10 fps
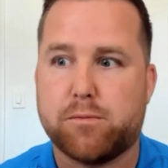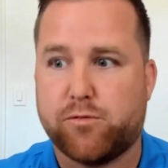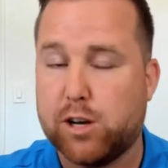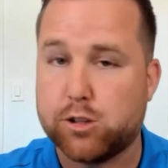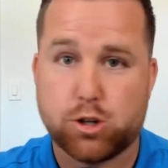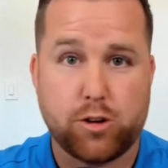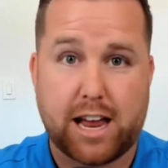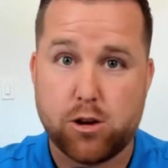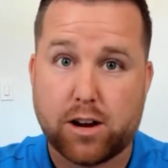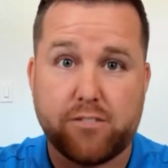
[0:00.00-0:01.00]

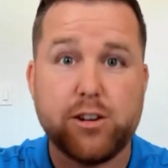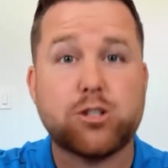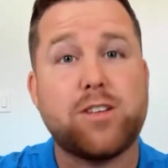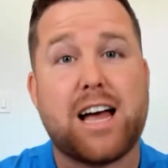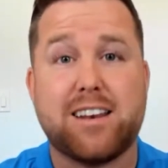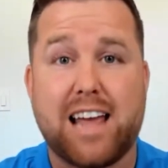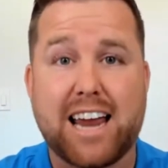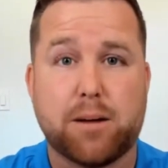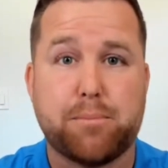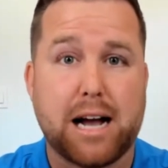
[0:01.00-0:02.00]
you can filter that
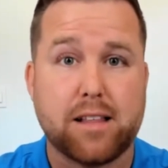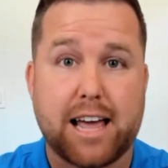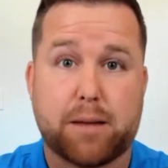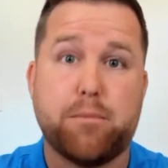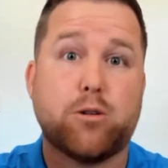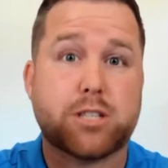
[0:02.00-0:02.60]
data by like most